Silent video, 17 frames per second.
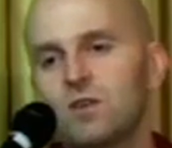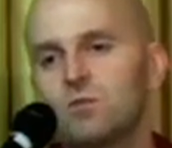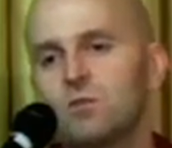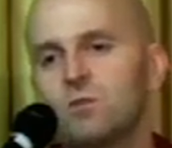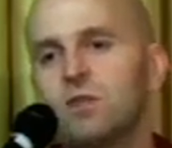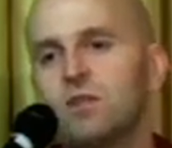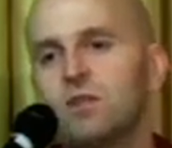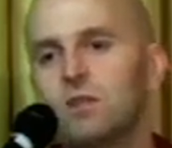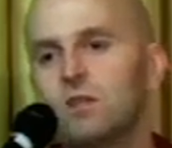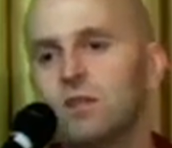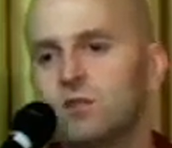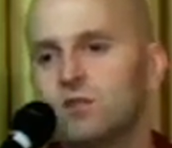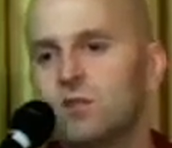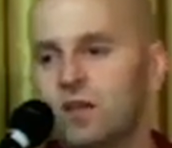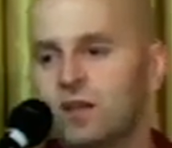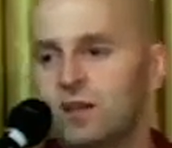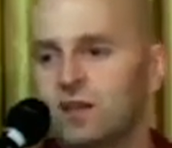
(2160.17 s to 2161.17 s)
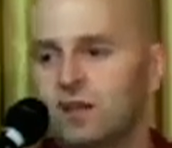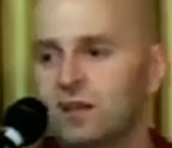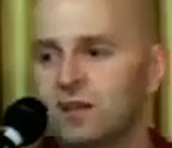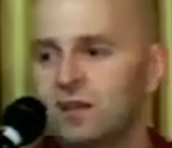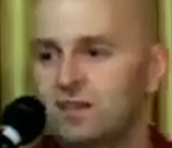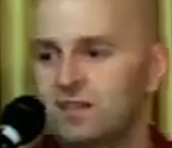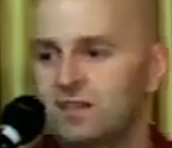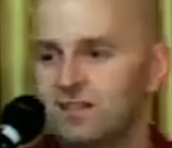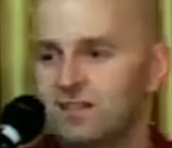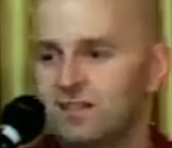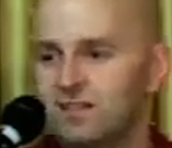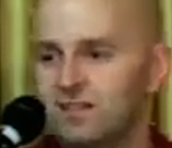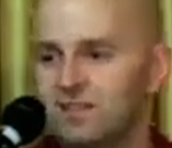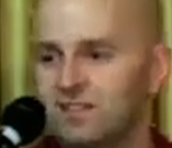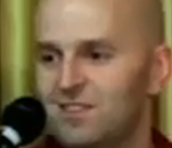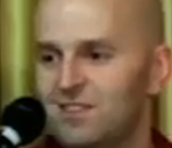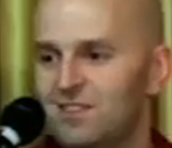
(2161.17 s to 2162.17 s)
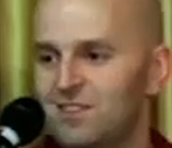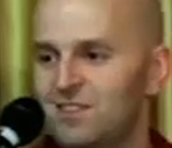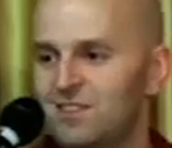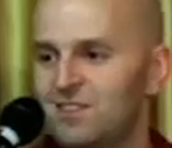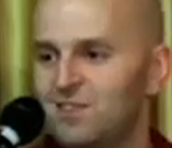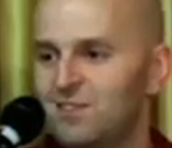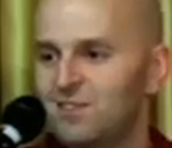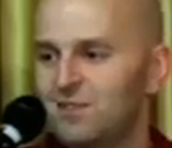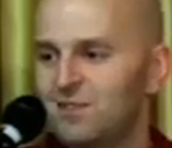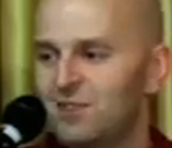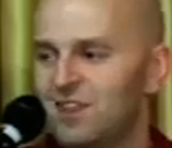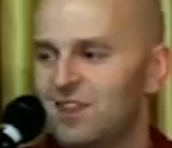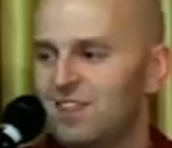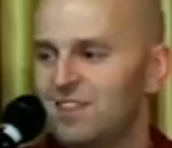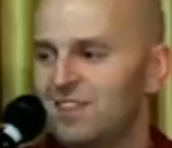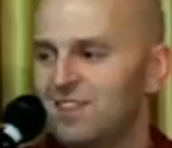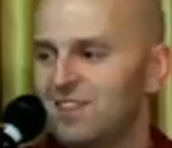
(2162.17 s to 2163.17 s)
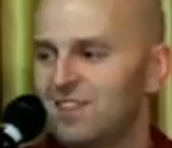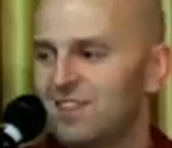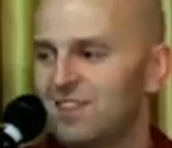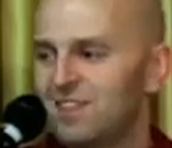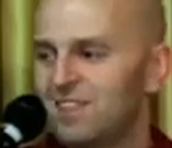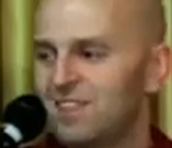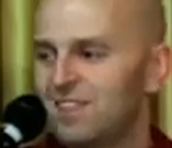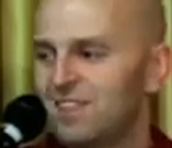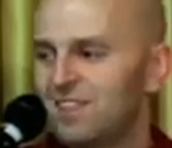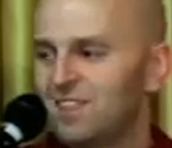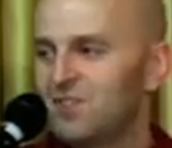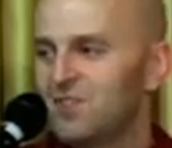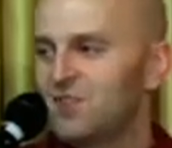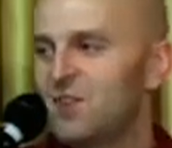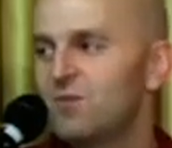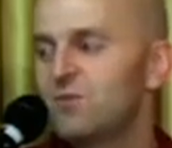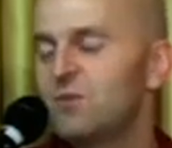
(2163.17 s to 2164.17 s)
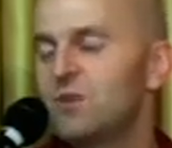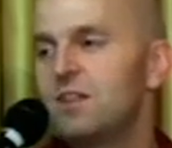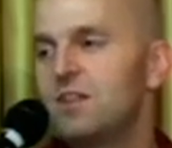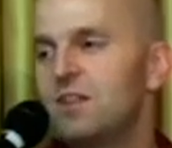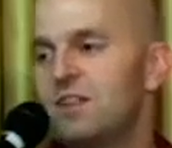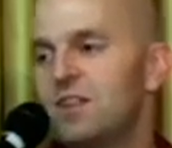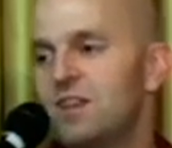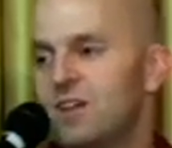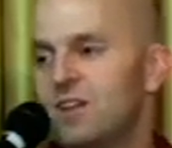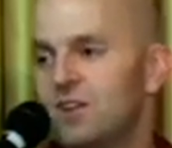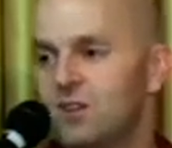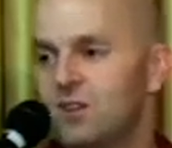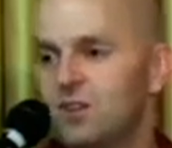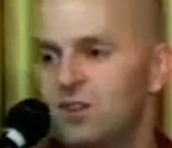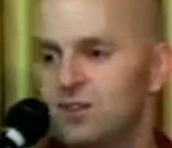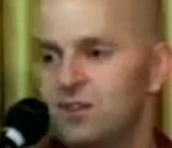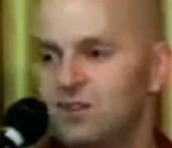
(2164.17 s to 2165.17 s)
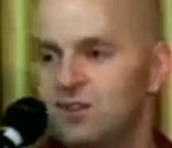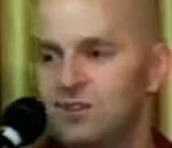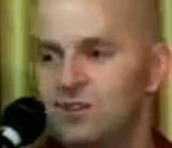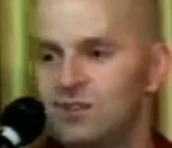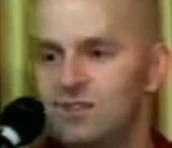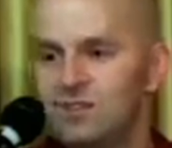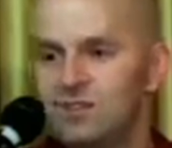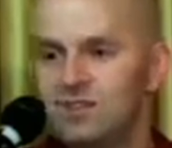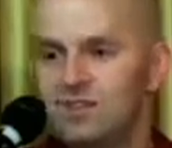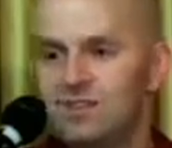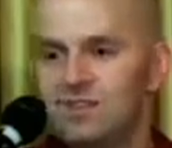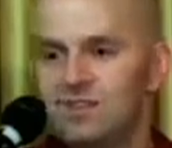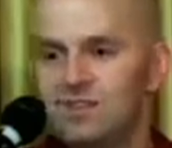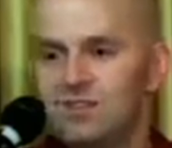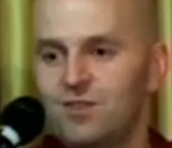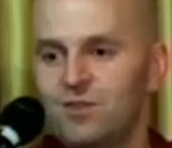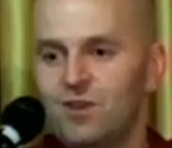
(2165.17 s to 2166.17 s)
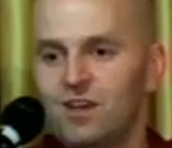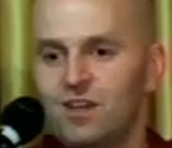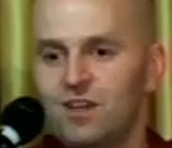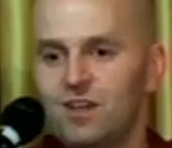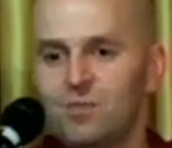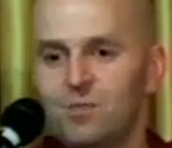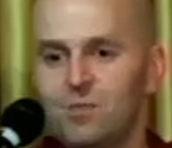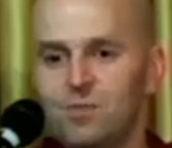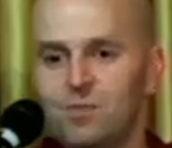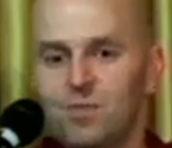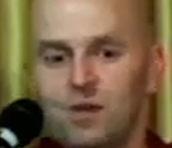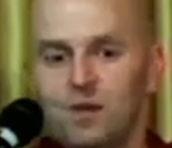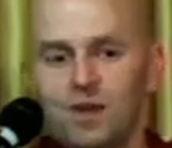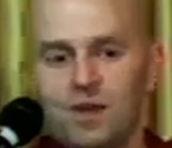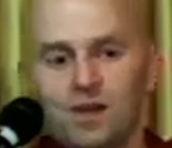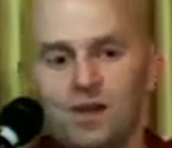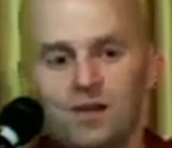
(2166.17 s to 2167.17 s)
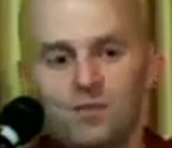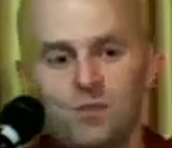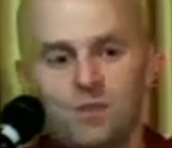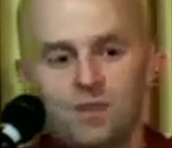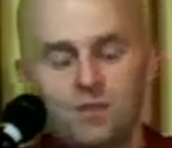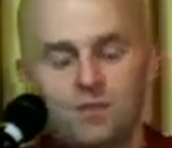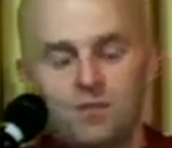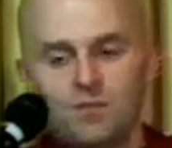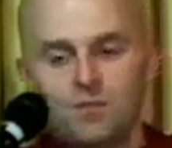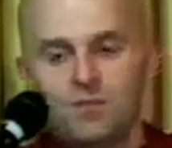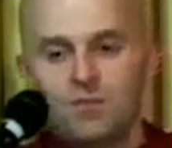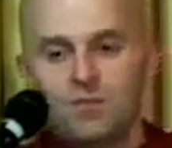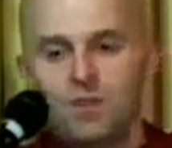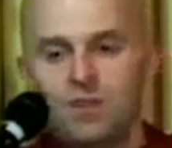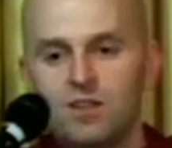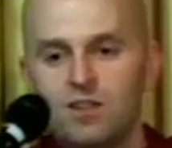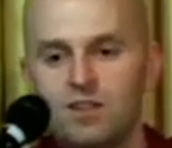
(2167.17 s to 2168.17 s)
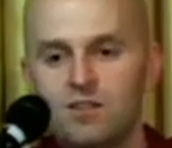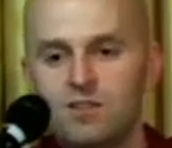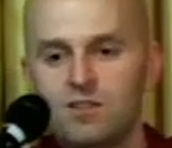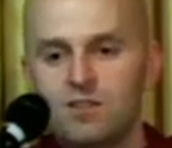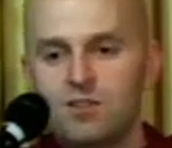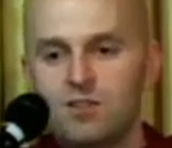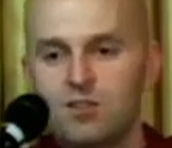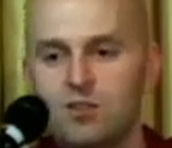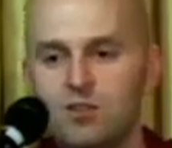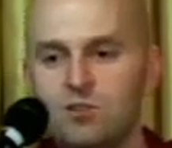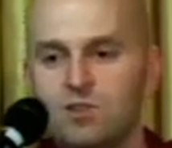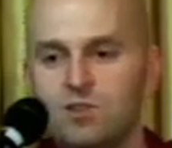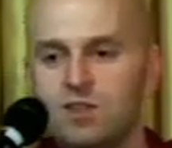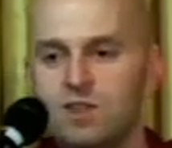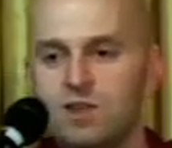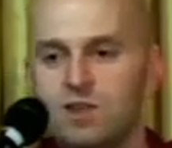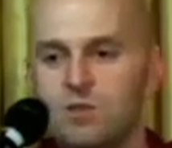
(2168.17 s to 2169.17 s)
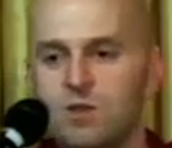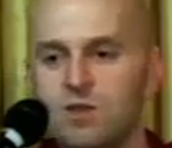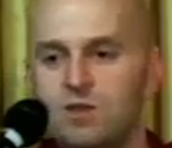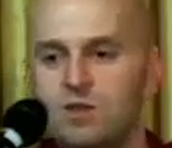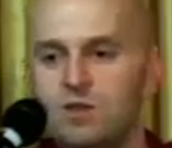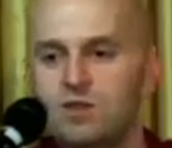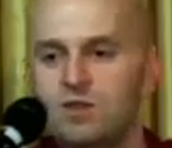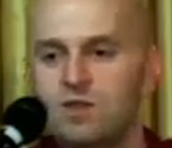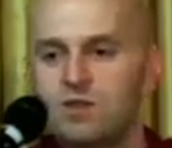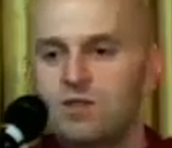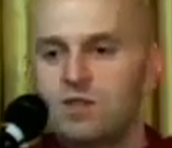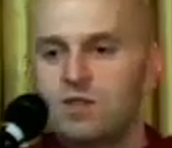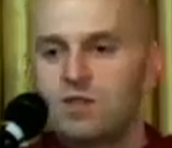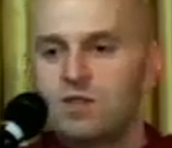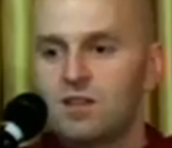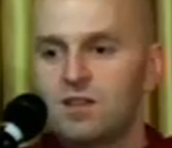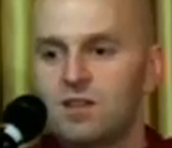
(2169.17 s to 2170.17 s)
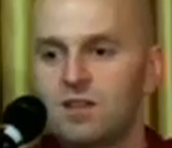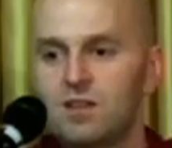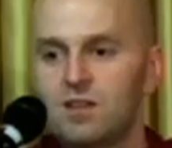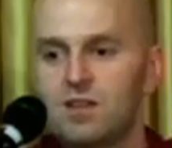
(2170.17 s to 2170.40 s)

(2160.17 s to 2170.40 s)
not really drinking, right? That's not really alcohol, right? I meet very innocent children that come here and they say,